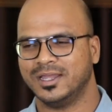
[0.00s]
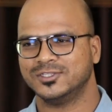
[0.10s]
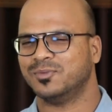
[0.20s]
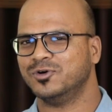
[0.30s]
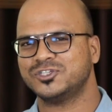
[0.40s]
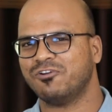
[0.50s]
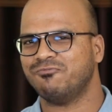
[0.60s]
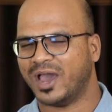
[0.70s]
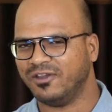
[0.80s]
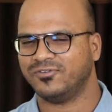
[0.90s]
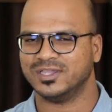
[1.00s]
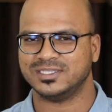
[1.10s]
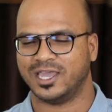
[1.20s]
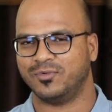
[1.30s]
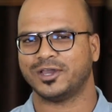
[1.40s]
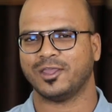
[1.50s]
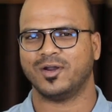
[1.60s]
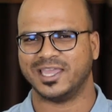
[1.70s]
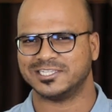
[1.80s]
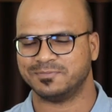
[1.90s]
So most of my friends, they are working
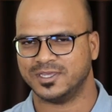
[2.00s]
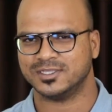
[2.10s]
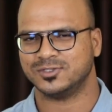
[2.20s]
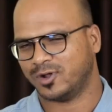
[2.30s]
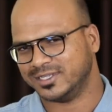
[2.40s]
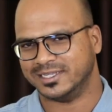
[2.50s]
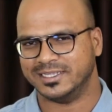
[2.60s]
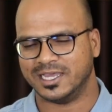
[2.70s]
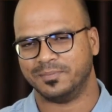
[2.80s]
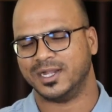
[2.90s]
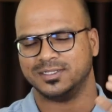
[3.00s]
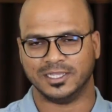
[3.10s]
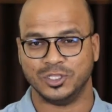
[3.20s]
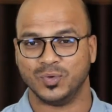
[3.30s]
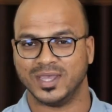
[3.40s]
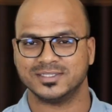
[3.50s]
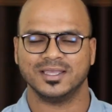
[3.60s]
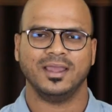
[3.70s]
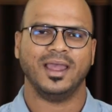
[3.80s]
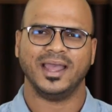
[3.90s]
on XPS, not in India, but in
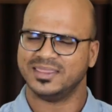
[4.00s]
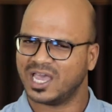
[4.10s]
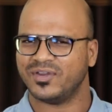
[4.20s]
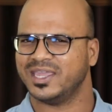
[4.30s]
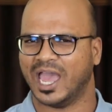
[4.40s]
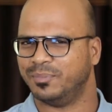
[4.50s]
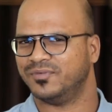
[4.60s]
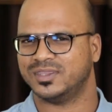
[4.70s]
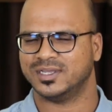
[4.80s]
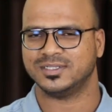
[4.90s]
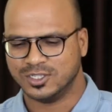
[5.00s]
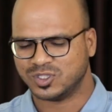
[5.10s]
US, and they're very happy with it.